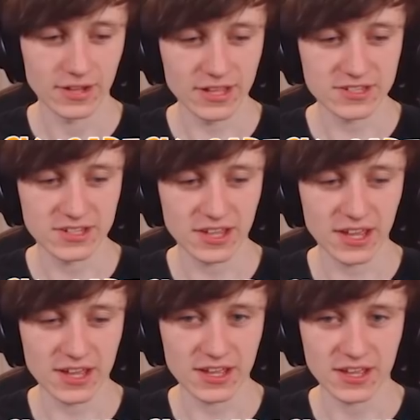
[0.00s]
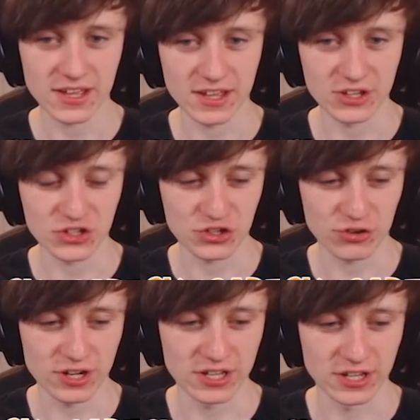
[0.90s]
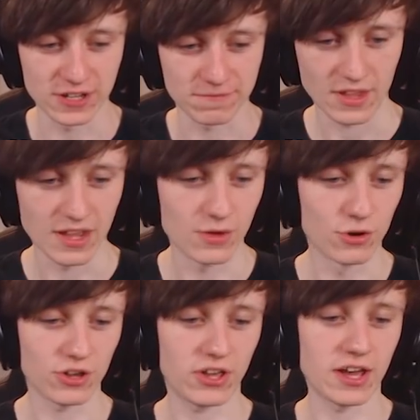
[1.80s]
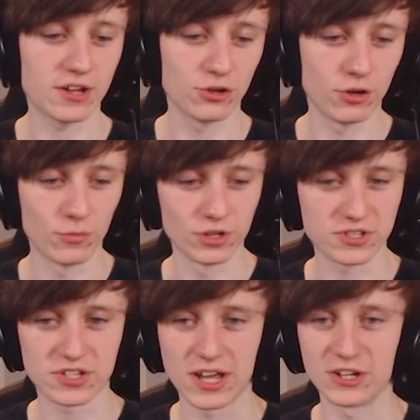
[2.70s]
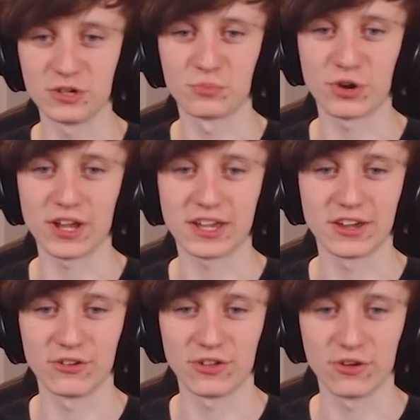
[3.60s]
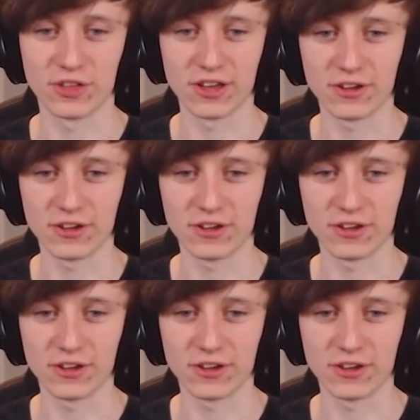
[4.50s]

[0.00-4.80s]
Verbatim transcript: Let's get a screeny. I want Keanu on one side and breaking on the other.